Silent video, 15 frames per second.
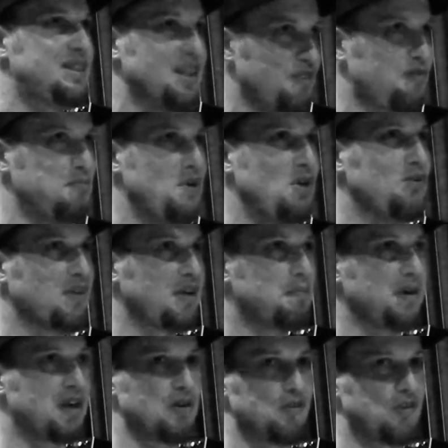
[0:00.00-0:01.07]
this
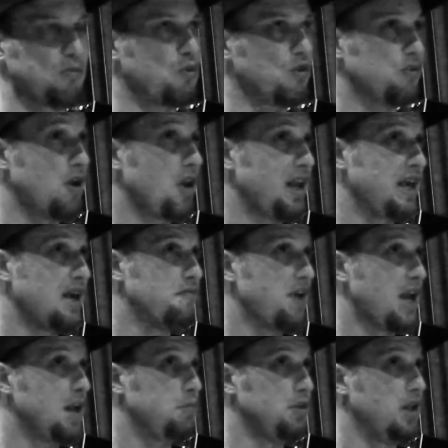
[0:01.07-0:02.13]
music because it was only
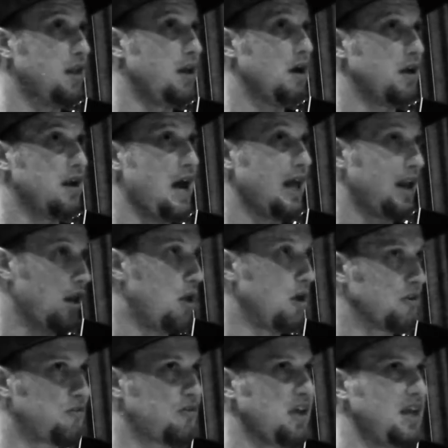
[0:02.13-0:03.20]
available on
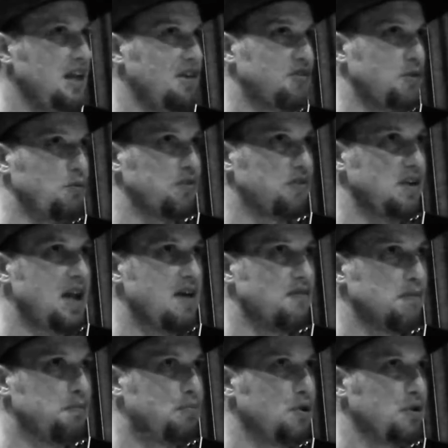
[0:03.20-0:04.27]
analog CDs. It was
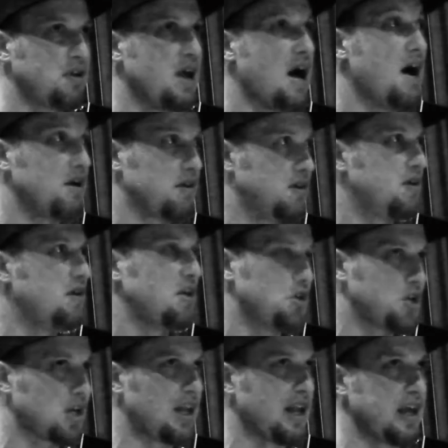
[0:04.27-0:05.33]
never put out
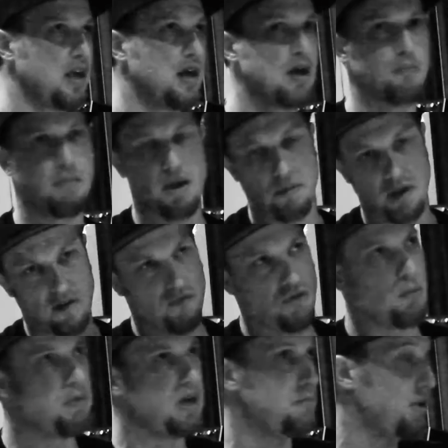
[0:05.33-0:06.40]
digitally. Maybe a
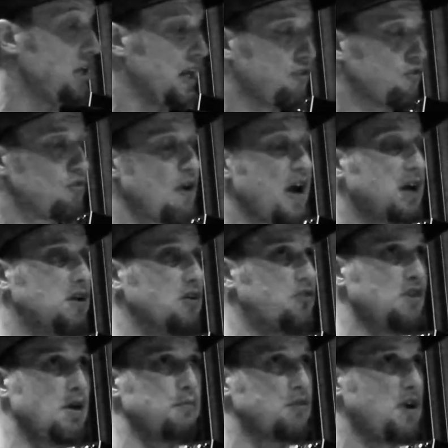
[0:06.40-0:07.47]
few people extracted
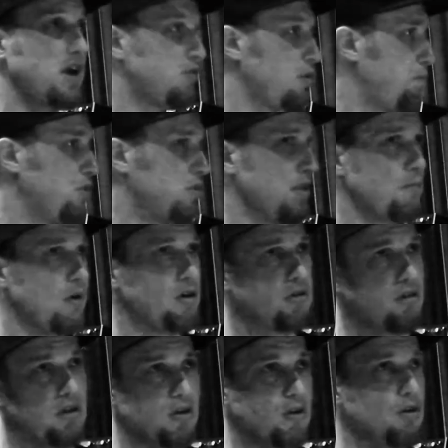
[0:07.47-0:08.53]
some tracks and put them
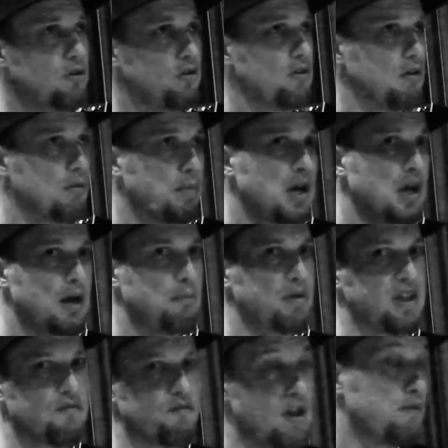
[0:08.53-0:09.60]
onto YouTube,
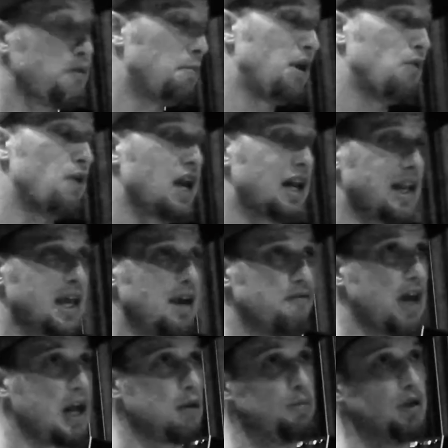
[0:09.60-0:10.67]
but they've never been readily
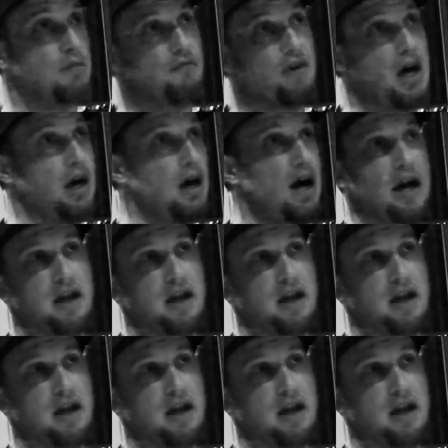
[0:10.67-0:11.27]
available via